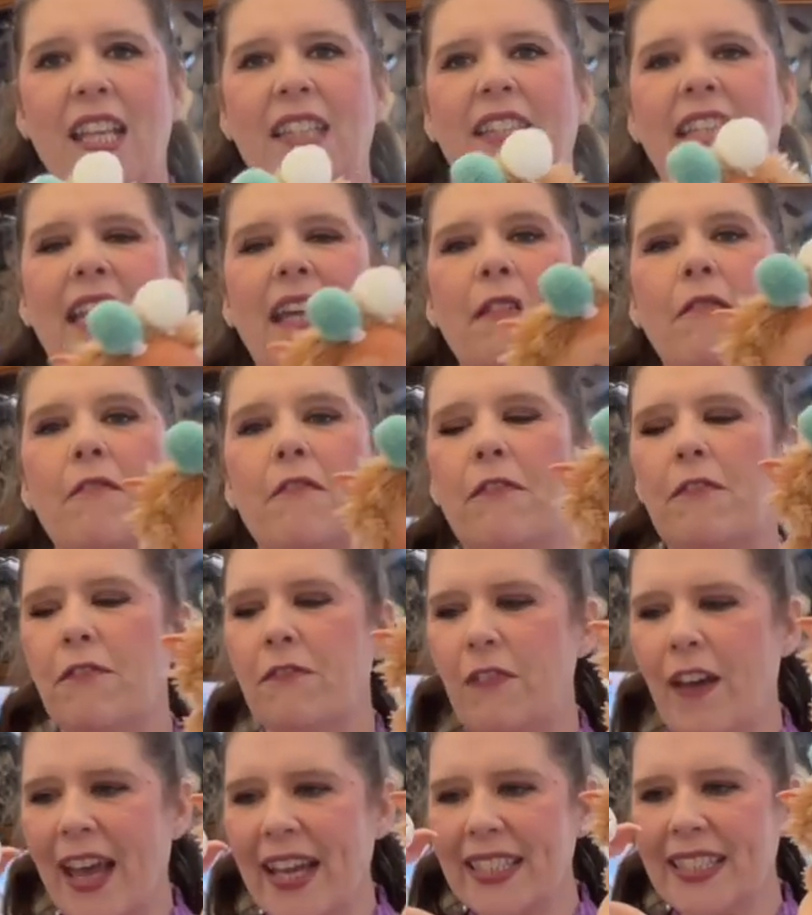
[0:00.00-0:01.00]
The
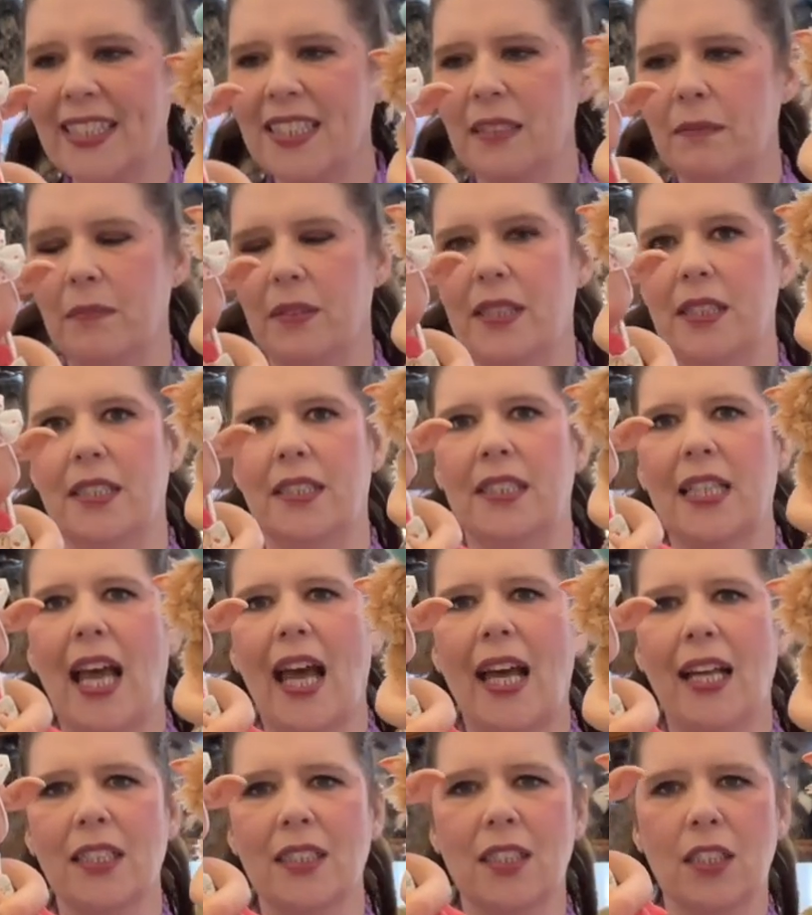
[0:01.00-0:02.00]
investment
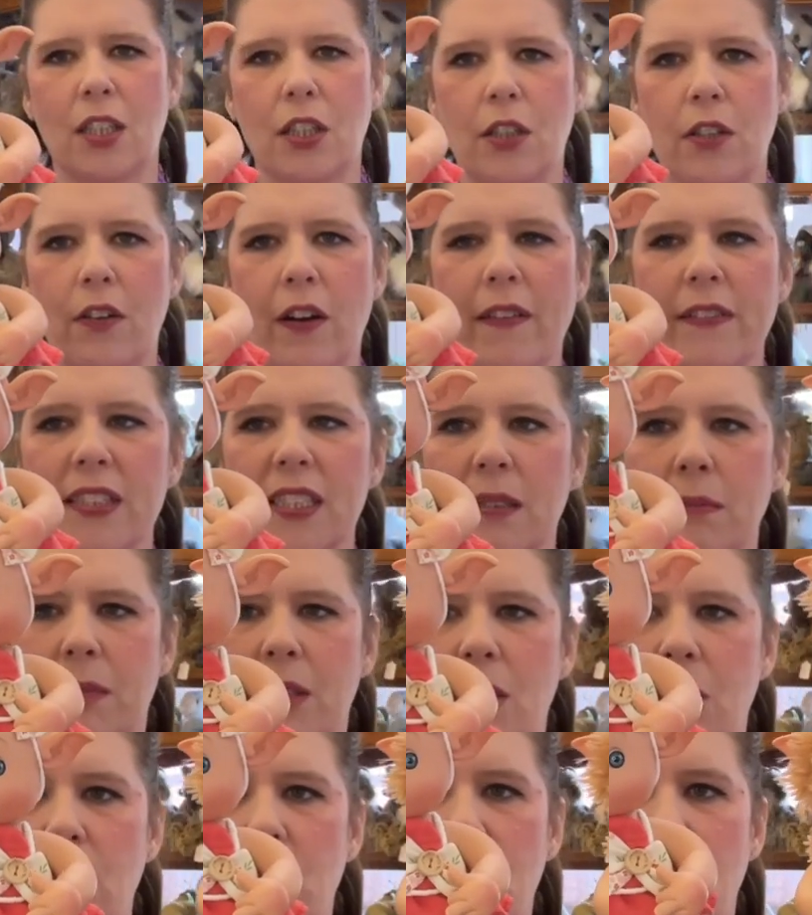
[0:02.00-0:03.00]
and
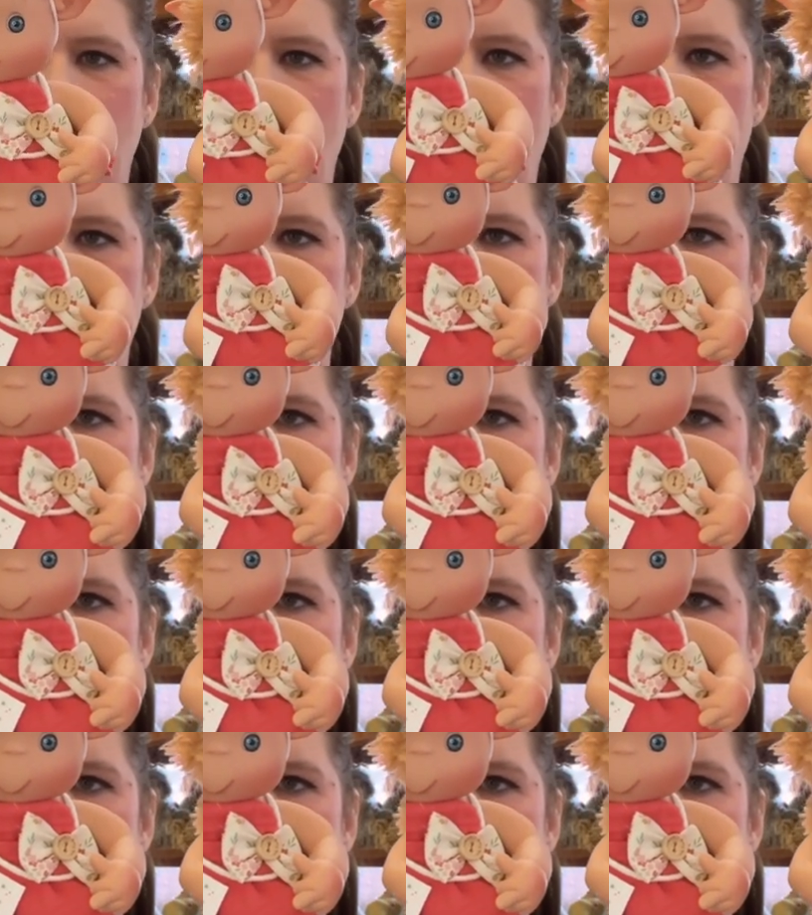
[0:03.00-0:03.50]
craftsmanship